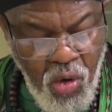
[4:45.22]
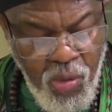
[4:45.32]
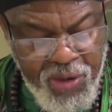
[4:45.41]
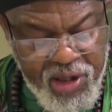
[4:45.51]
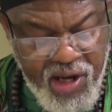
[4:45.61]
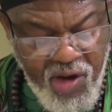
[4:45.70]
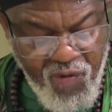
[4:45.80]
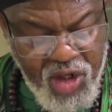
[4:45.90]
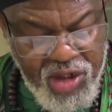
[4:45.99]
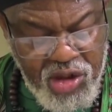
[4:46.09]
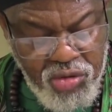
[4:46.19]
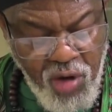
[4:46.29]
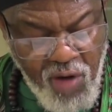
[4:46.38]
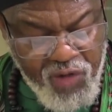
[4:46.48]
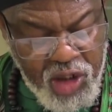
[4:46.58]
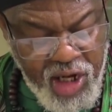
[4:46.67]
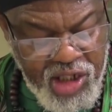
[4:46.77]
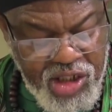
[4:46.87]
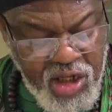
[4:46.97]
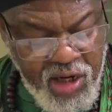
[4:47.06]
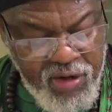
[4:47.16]
who believe in this
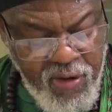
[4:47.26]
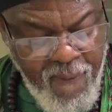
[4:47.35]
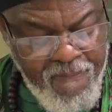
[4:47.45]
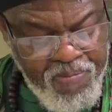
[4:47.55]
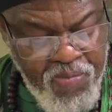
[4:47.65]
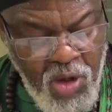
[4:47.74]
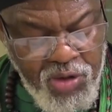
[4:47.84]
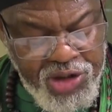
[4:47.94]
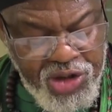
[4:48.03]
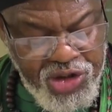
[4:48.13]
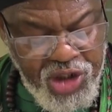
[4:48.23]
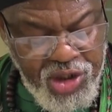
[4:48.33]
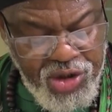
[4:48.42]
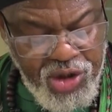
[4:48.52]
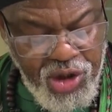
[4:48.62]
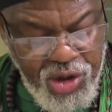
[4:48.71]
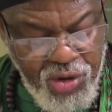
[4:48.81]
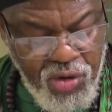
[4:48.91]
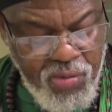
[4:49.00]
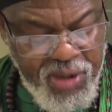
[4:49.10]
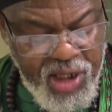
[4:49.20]
revelation which is sent to
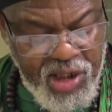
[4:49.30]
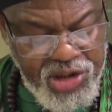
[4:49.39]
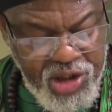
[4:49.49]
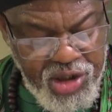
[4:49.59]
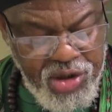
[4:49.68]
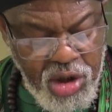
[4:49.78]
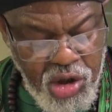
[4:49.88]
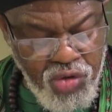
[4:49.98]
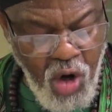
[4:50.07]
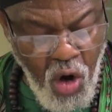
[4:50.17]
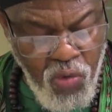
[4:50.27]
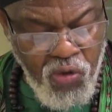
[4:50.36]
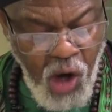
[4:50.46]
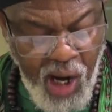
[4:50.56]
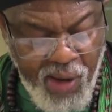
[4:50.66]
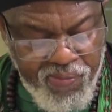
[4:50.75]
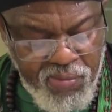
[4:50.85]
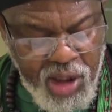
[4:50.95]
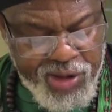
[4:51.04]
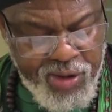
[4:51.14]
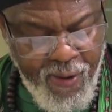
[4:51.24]
you, meaning sent to you, O
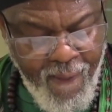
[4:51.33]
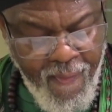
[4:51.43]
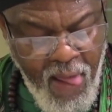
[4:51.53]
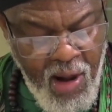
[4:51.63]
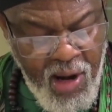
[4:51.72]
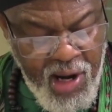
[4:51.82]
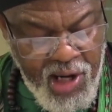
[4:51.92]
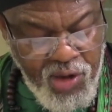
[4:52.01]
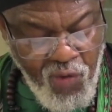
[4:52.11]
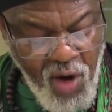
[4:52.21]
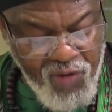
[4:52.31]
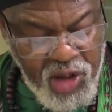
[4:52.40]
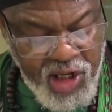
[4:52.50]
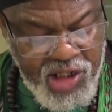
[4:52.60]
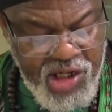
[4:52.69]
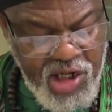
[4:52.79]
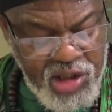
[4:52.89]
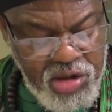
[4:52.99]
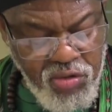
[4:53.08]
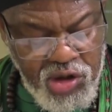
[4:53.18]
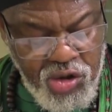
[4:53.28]
Muhammad, and the
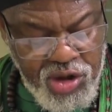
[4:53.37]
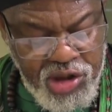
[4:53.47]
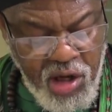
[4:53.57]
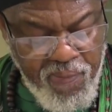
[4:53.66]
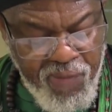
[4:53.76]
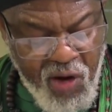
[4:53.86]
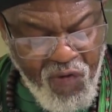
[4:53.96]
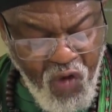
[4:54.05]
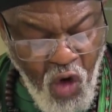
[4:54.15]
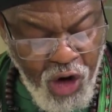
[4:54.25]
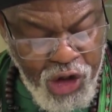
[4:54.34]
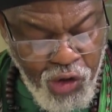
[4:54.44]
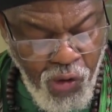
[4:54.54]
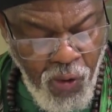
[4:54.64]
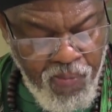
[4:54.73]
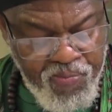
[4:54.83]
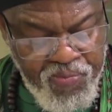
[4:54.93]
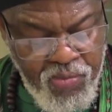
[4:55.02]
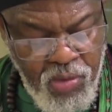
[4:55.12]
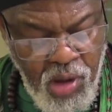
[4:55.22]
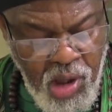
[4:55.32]
revelations which were sent before you,
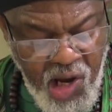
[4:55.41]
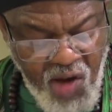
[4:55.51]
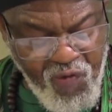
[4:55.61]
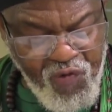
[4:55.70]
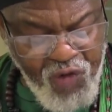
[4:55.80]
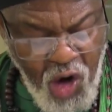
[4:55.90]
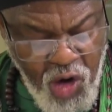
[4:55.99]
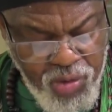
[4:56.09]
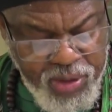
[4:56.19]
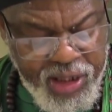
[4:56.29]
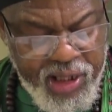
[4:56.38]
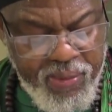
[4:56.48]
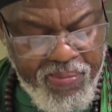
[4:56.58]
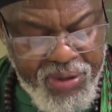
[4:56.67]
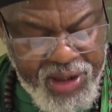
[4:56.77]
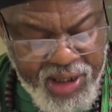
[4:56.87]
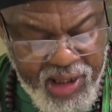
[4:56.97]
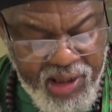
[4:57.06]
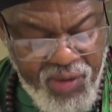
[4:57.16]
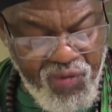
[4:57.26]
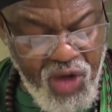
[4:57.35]
and firmly
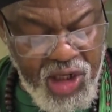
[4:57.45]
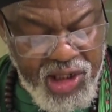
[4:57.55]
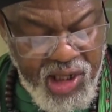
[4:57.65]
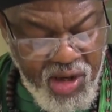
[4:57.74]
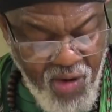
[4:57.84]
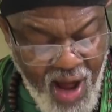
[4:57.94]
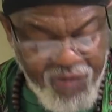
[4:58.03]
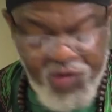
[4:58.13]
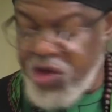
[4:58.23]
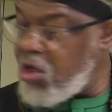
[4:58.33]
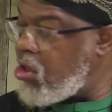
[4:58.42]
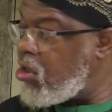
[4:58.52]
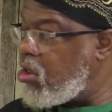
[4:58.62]
believe in the hereafter.